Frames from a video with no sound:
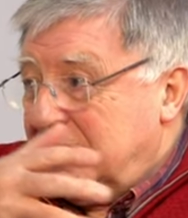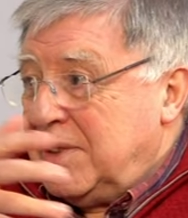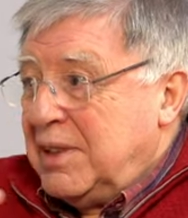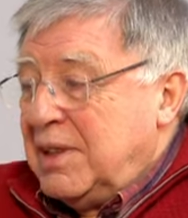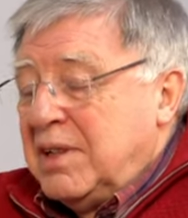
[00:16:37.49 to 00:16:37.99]
Yeah.
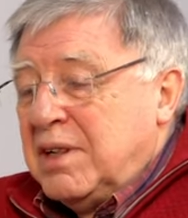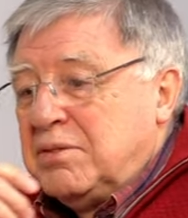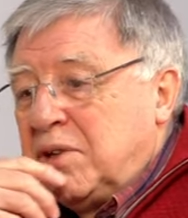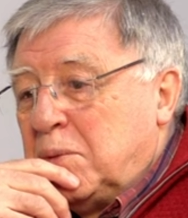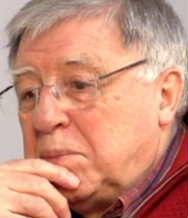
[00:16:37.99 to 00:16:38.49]

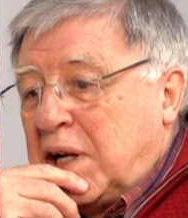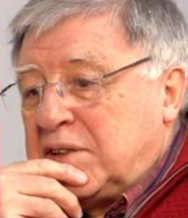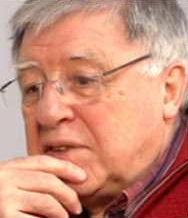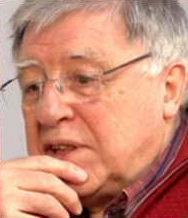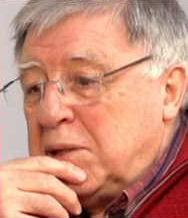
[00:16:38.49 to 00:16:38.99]
They go
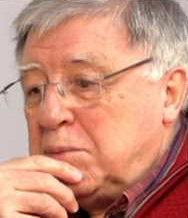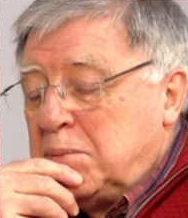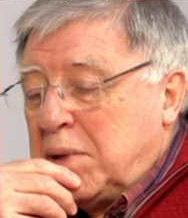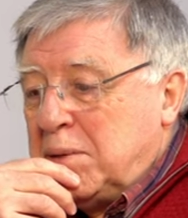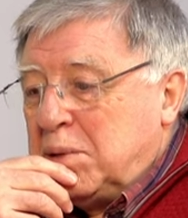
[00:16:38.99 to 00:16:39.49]
back to the
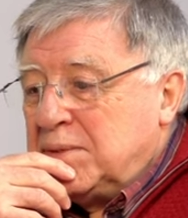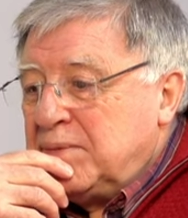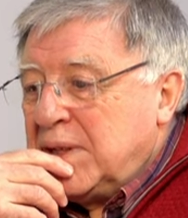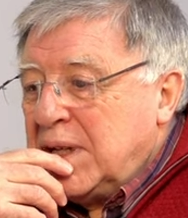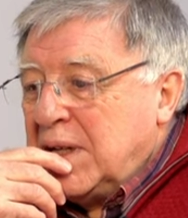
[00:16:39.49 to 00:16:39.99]
Hebrew Bible.